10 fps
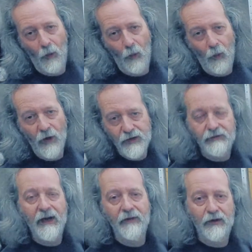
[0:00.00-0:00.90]
Once
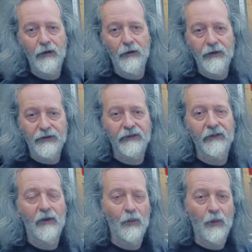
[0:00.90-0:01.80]
round the chorus
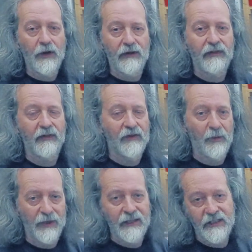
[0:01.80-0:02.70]
with the
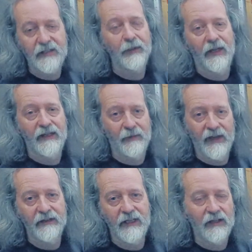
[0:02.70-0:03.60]
pianist playing the
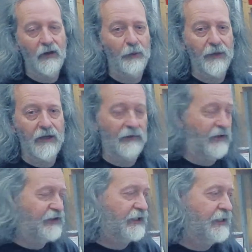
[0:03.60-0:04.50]
melody and comping
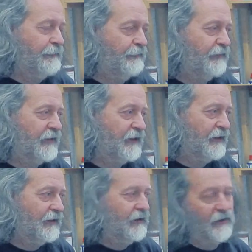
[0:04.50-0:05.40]
conventionally.
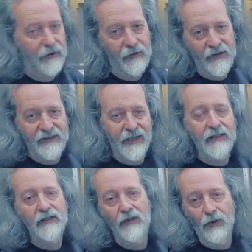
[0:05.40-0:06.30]
The
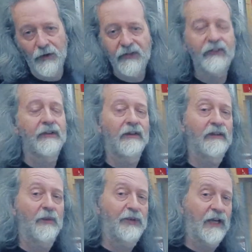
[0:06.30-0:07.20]
second chorus,
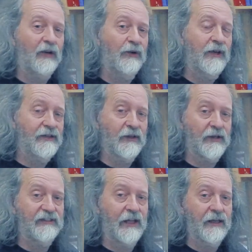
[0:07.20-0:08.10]
the piano is going
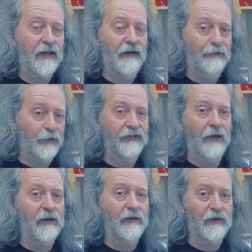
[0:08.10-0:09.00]
to take a full
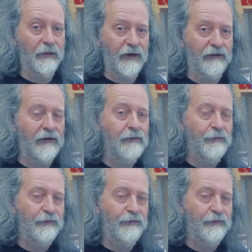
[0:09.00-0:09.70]
solo all the way through.